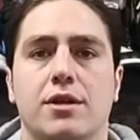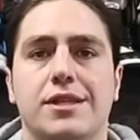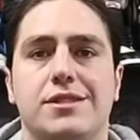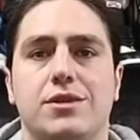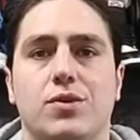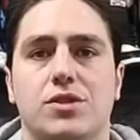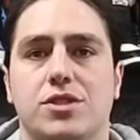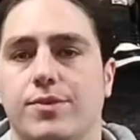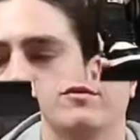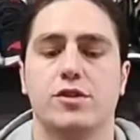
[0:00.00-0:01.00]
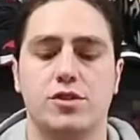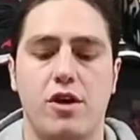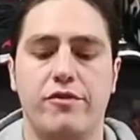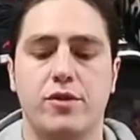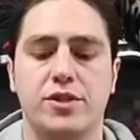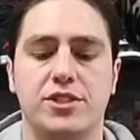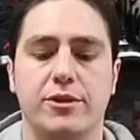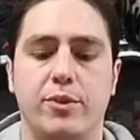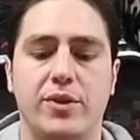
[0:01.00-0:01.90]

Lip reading: Let's see what's shipped. First off on what's shipping,